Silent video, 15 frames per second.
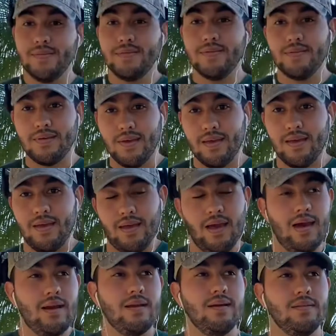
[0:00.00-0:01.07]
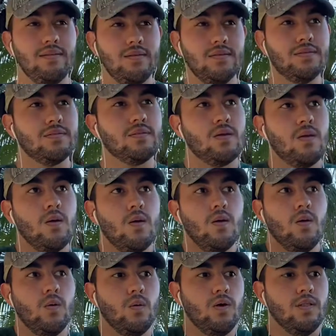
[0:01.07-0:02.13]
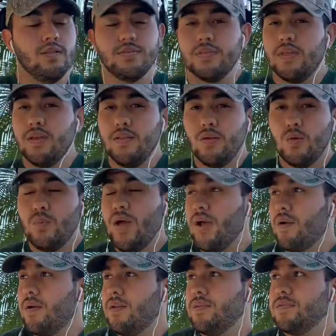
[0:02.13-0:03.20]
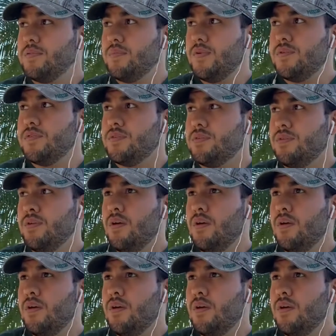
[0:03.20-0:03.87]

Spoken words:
to 10K. How did I do it? Well, let's get a little background information.